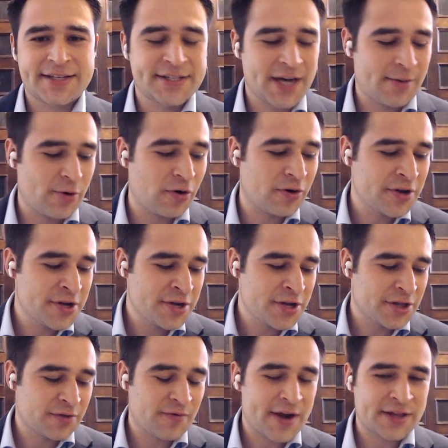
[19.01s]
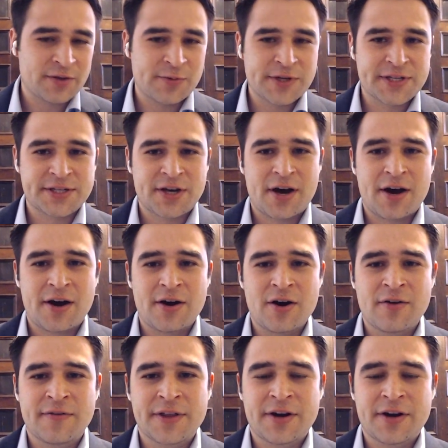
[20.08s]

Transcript: That's double the rate that we saw